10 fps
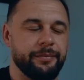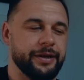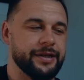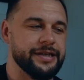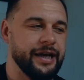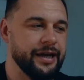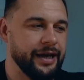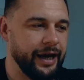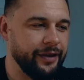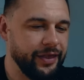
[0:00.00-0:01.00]
Because
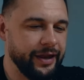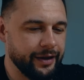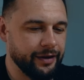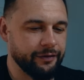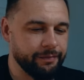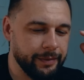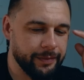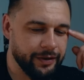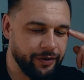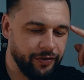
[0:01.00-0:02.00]
I think a lot of
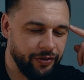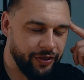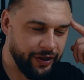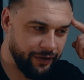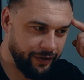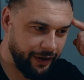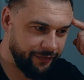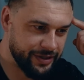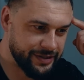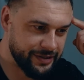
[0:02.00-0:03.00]
people think
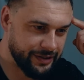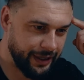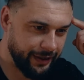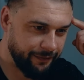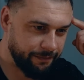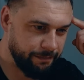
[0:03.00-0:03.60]
have this like